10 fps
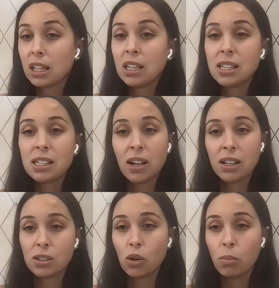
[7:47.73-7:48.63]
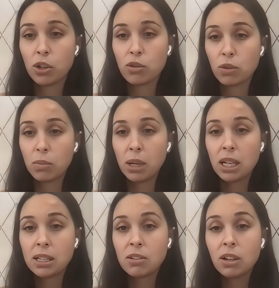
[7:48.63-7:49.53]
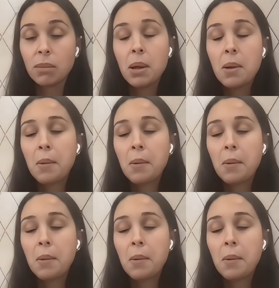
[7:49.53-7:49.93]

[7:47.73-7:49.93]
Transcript: and he still has so much room in his crib.